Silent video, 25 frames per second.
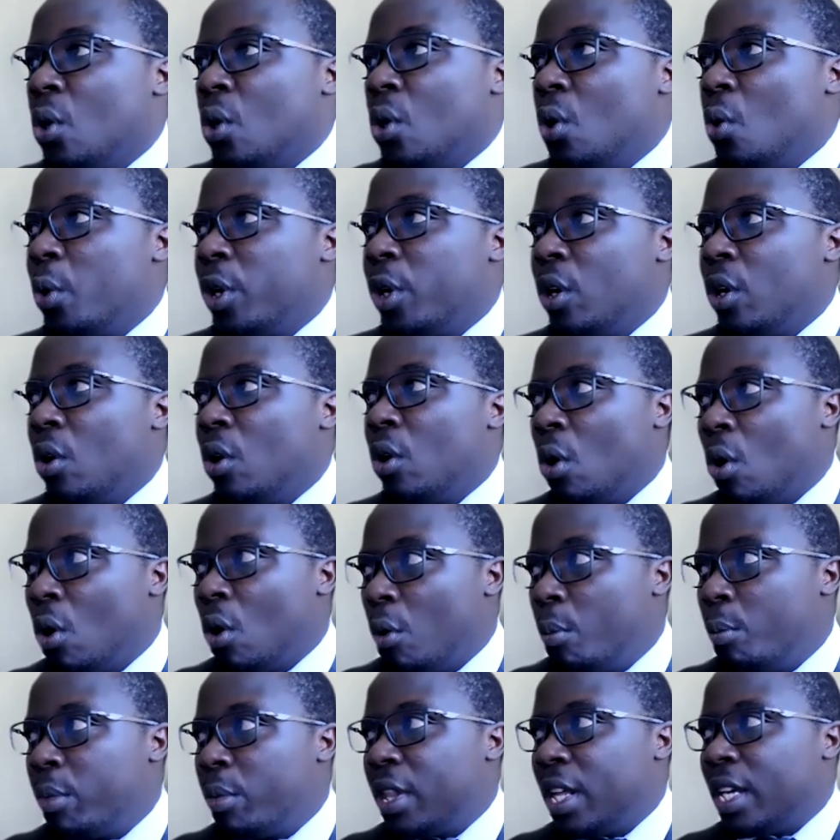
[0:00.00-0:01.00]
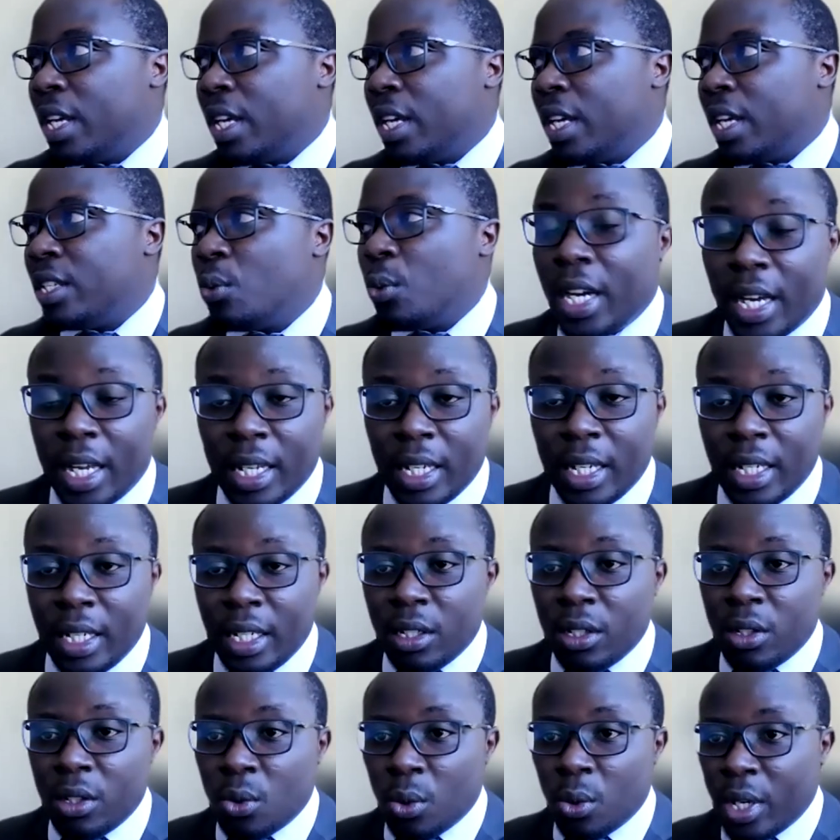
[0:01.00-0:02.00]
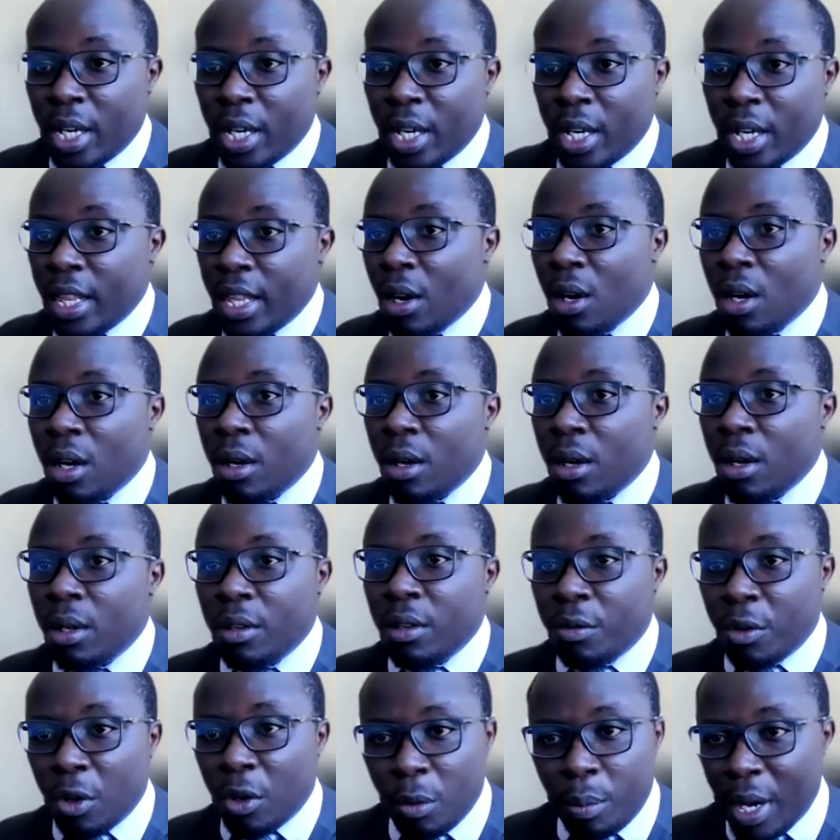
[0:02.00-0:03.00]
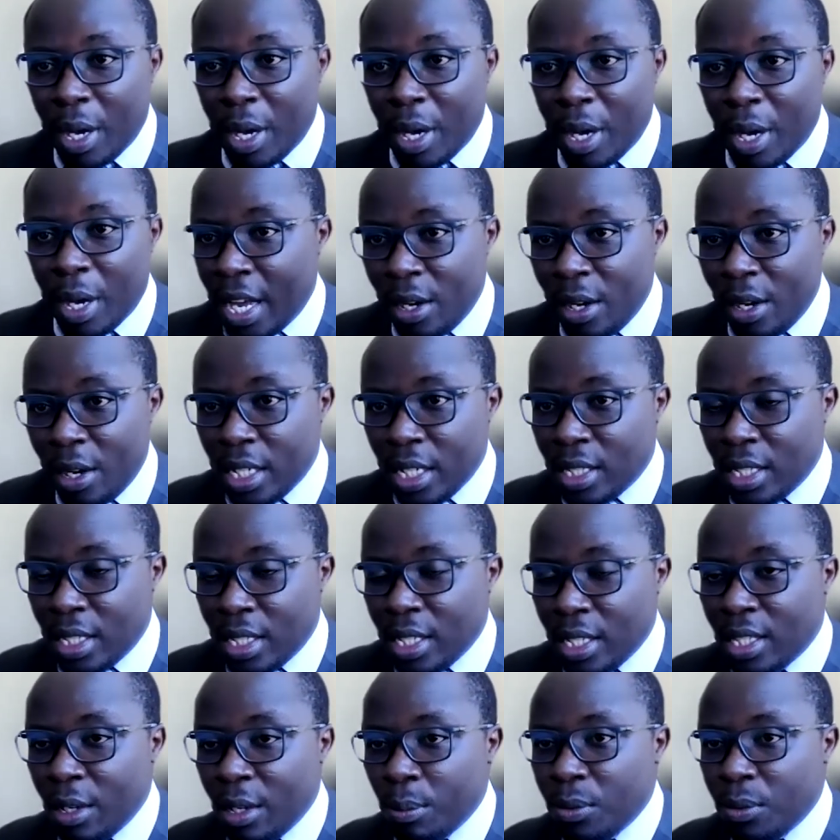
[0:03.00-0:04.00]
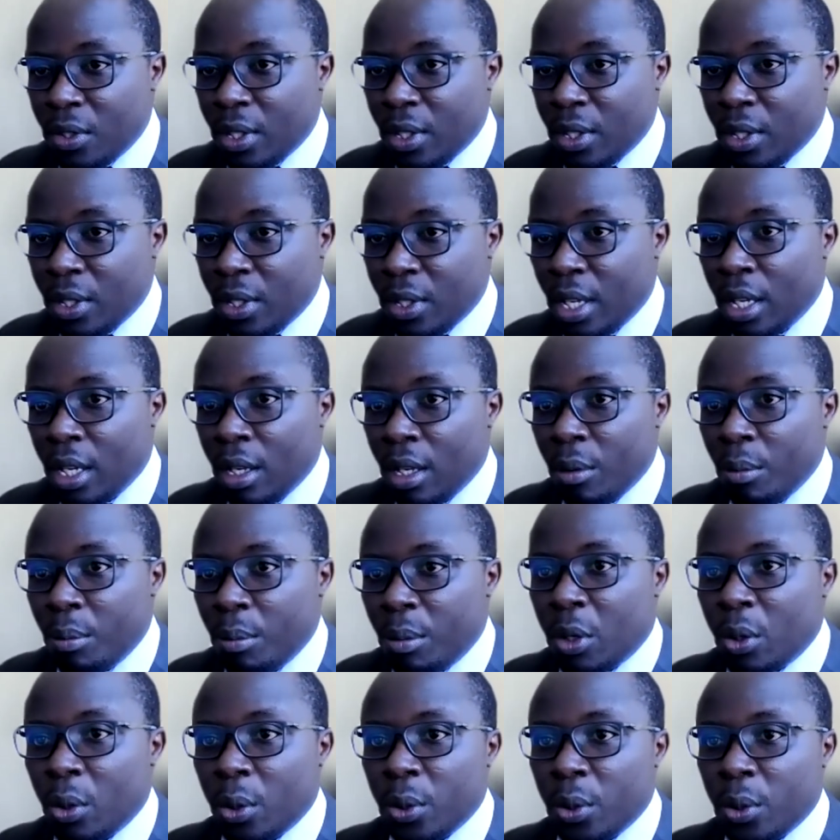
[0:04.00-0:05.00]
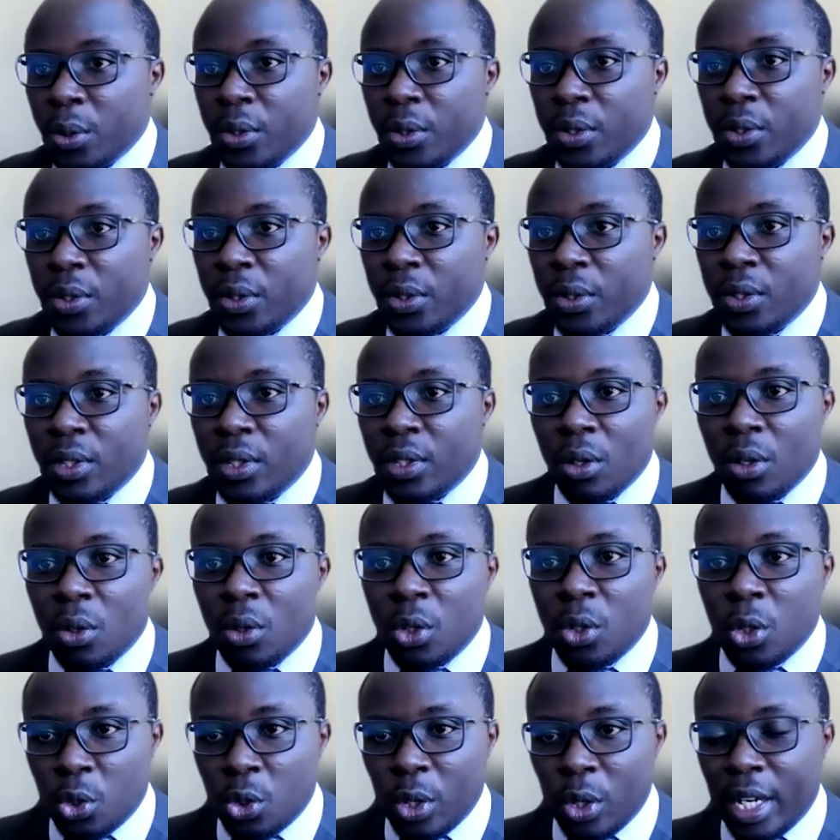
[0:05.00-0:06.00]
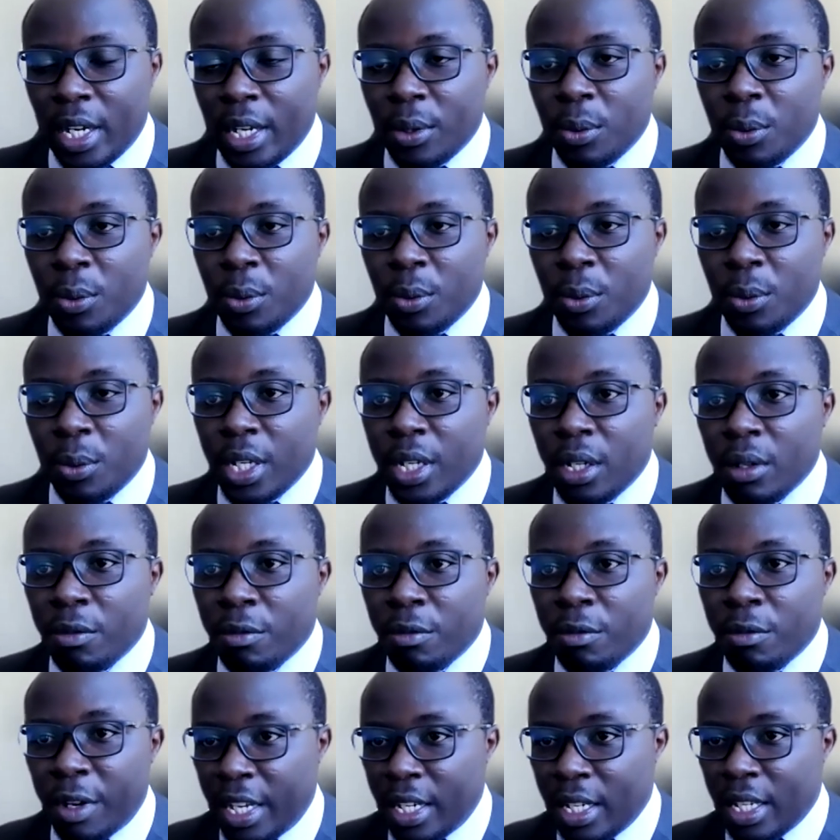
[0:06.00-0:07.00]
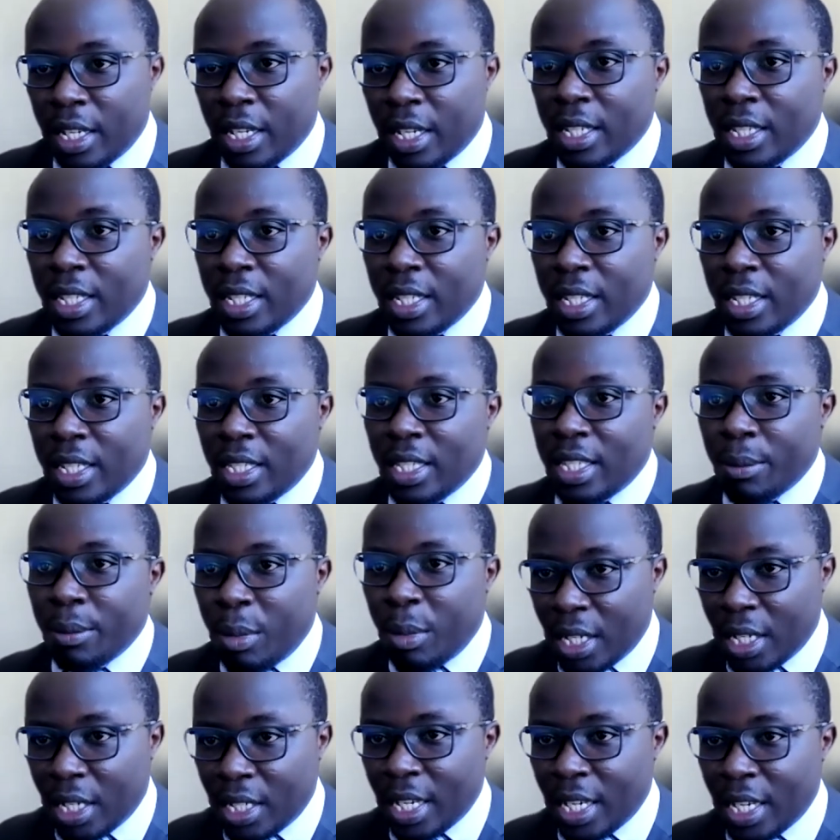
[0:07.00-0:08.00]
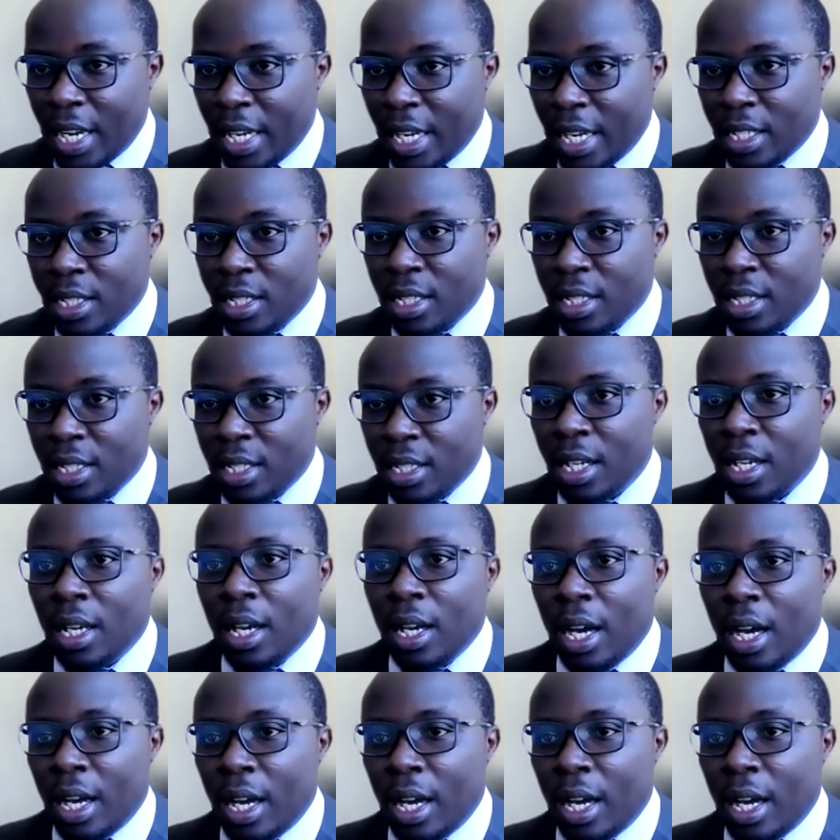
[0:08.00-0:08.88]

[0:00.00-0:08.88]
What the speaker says: So we hope that we can together develop early warning systems, because usually we find that this is a big challenge.